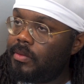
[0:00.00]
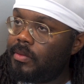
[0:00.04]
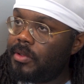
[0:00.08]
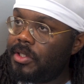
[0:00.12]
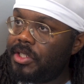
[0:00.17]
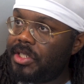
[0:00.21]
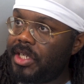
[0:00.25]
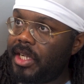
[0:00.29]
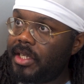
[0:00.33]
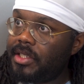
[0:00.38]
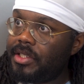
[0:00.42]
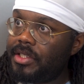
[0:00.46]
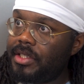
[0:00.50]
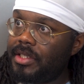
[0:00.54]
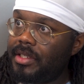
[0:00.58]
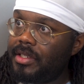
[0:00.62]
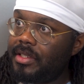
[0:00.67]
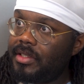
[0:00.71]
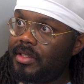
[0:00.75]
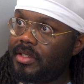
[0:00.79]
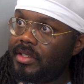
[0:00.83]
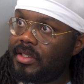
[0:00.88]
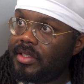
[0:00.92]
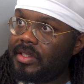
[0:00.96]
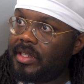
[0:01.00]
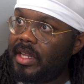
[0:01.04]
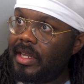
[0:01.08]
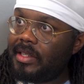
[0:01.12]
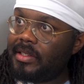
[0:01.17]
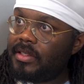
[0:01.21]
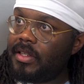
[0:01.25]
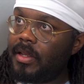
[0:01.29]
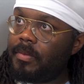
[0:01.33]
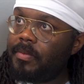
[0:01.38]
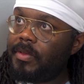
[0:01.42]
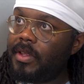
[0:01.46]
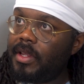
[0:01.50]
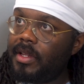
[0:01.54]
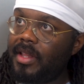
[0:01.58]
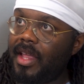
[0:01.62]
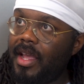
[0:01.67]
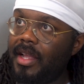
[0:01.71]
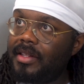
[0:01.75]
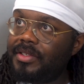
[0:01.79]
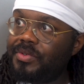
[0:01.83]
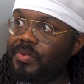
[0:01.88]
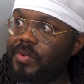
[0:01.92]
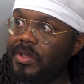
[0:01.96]
Rejection is just not something
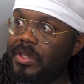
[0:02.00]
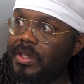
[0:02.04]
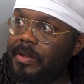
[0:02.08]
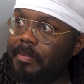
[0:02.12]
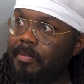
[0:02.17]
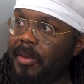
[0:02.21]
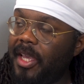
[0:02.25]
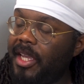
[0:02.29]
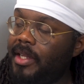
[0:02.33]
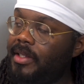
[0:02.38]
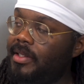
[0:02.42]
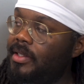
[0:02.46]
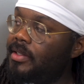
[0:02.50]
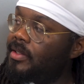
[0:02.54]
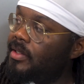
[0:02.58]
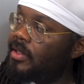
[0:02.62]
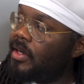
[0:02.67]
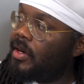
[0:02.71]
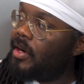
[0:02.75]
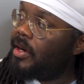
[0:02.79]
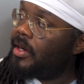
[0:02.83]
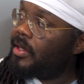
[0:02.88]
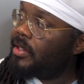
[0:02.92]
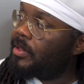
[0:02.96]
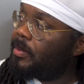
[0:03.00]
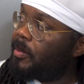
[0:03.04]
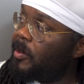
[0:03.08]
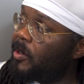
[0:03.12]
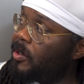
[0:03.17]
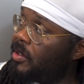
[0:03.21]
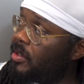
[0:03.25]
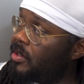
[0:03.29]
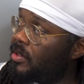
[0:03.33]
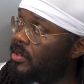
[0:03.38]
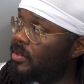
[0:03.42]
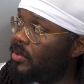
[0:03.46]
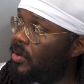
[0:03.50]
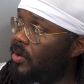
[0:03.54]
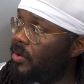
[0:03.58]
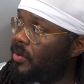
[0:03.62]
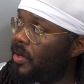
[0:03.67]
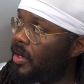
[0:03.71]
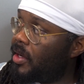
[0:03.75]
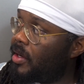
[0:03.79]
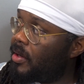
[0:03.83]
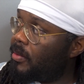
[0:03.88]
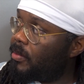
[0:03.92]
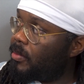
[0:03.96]
that's really baked into our experience
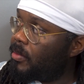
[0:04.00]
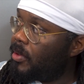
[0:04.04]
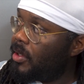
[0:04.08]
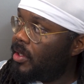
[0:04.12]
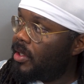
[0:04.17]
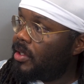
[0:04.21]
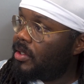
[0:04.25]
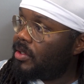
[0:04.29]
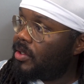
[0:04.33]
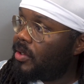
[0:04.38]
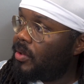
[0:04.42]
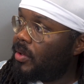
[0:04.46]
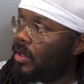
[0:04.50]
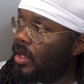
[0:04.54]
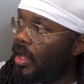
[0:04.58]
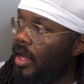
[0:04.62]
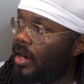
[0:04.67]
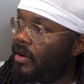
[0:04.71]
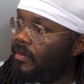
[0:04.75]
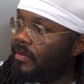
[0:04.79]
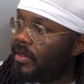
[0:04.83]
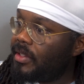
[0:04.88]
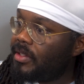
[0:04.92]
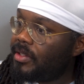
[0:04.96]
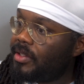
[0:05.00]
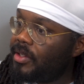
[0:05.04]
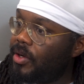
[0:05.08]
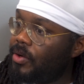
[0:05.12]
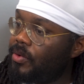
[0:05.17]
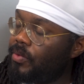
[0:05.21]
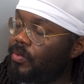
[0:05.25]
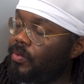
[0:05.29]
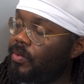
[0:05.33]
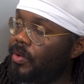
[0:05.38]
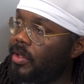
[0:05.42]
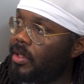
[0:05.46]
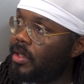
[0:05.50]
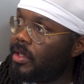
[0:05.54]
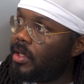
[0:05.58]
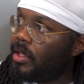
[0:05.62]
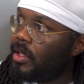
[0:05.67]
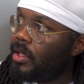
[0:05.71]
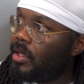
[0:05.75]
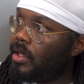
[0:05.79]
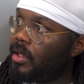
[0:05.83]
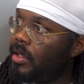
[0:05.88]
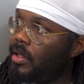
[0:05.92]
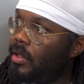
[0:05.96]
growing up. So a lot of us don't
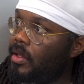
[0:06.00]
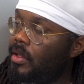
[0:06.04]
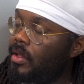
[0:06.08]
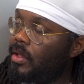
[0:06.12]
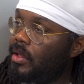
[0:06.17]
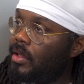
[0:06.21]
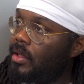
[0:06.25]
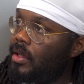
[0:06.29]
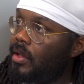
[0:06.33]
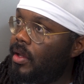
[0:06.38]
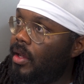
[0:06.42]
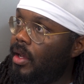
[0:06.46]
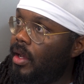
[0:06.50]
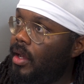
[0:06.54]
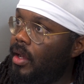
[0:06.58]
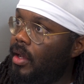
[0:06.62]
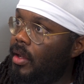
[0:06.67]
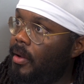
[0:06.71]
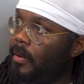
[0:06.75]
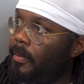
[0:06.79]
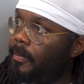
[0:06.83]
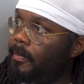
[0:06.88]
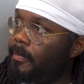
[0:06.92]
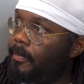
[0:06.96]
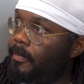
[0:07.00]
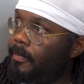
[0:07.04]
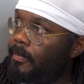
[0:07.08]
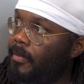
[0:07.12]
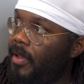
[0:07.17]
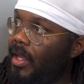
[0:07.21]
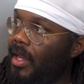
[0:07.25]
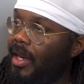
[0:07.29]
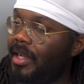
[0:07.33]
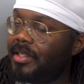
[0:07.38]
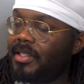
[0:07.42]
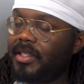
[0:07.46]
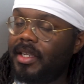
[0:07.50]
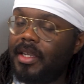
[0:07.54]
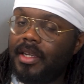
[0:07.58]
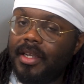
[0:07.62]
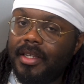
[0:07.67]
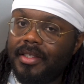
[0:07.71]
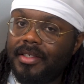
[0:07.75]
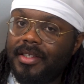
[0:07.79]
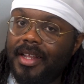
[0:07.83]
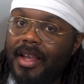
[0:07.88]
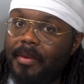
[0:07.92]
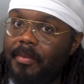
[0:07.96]
really, and I say
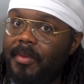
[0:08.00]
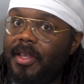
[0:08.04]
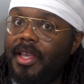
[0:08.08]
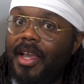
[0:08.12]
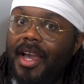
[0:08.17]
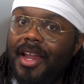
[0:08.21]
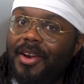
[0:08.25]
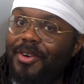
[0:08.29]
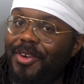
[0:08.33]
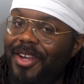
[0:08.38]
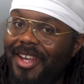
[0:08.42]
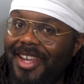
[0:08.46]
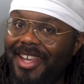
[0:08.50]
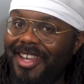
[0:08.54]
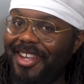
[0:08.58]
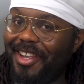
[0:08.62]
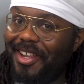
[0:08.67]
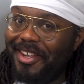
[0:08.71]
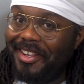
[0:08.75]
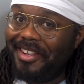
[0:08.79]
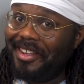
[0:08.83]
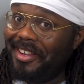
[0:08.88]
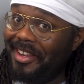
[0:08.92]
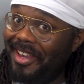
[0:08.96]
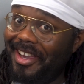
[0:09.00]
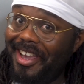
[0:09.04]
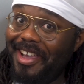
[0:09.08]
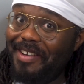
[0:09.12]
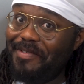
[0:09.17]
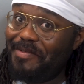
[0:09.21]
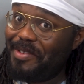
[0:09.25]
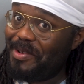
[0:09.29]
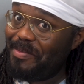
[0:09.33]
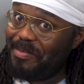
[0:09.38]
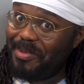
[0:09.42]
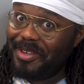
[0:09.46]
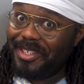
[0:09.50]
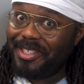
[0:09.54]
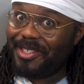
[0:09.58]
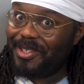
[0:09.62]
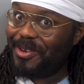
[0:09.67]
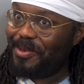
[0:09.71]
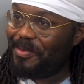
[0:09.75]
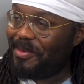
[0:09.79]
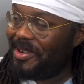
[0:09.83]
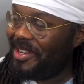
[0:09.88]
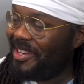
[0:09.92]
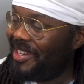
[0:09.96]
us, not me. I ain't finna
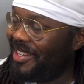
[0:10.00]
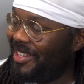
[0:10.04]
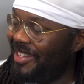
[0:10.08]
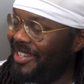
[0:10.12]
punch nobody.